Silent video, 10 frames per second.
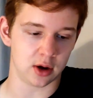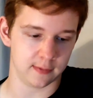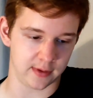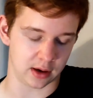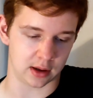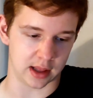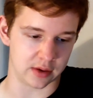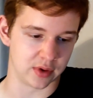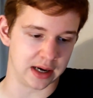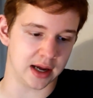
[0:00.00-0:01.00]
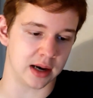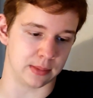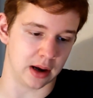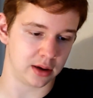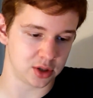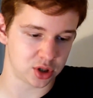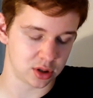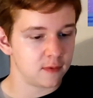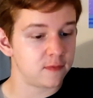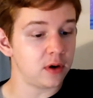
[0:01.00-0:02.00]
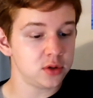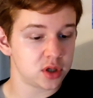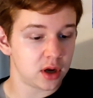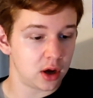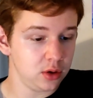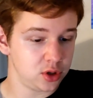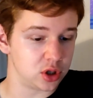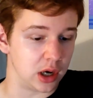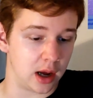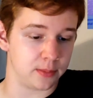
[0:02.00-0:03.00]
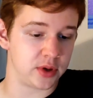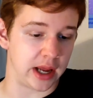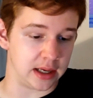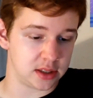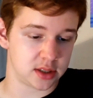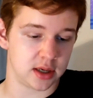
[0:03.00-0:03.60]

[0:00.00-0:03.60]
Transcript: feel like they'd really had much. Frozen Ocean update.